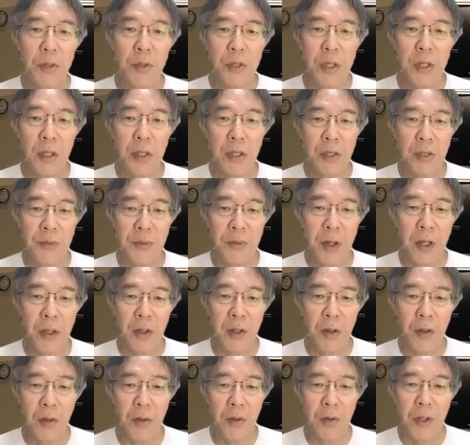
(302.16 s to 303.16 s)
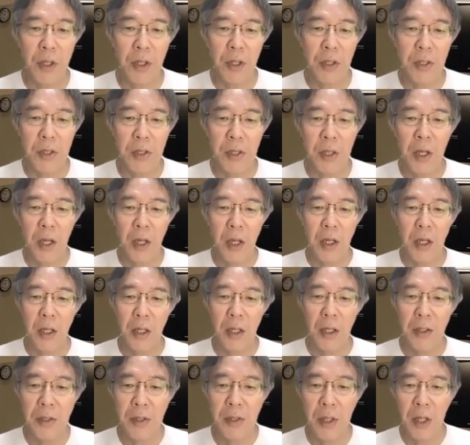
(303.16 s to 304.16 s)
satisfying all this
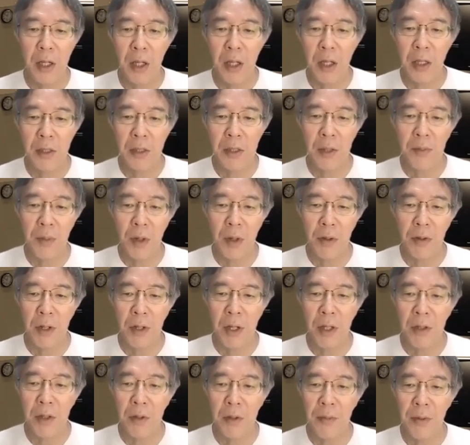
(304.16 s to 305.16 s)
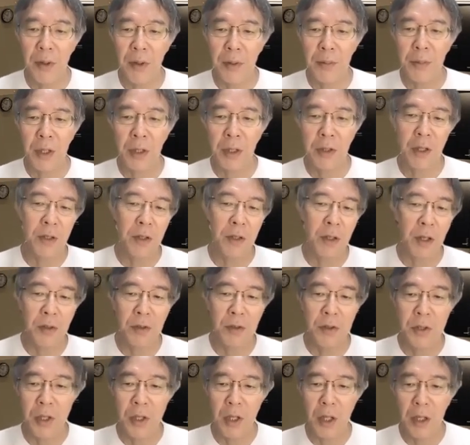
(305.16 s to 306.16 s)
is the Heisenberg antiferromagnetic
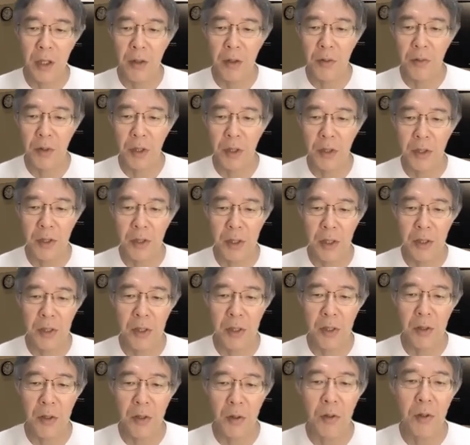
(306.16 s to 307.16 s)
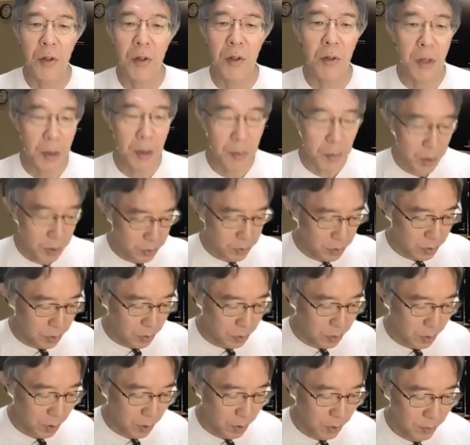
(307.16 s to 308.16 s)
chain with this local
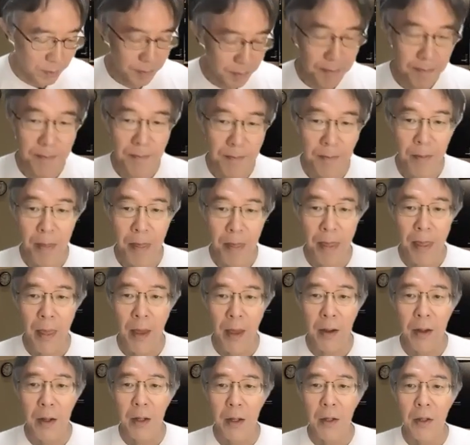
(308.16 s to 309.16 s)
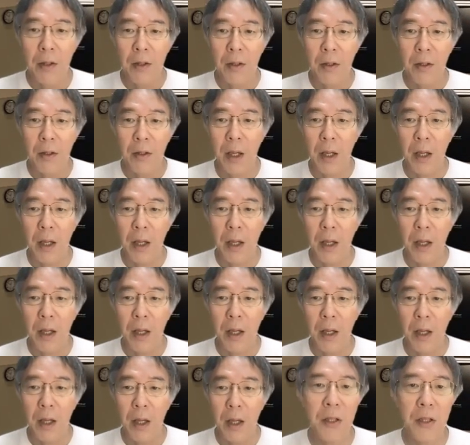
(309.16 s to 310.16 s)
Hamiltonian. Okay,
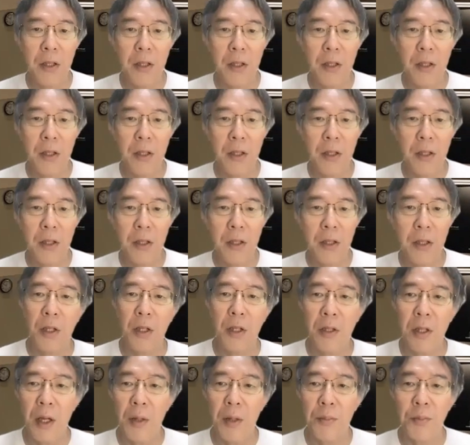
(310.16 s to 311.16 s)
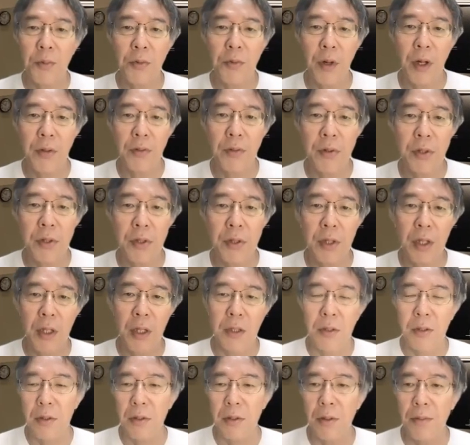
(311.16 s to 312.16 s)
now I define unique gap ground
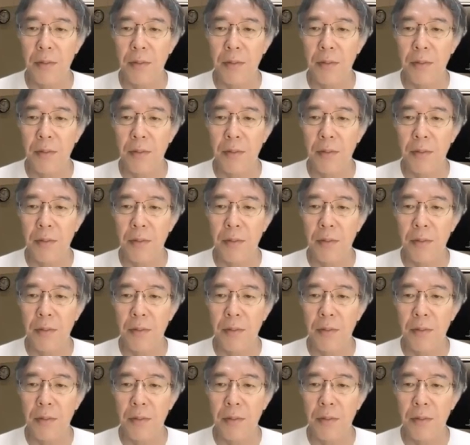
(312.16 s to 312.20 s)
state.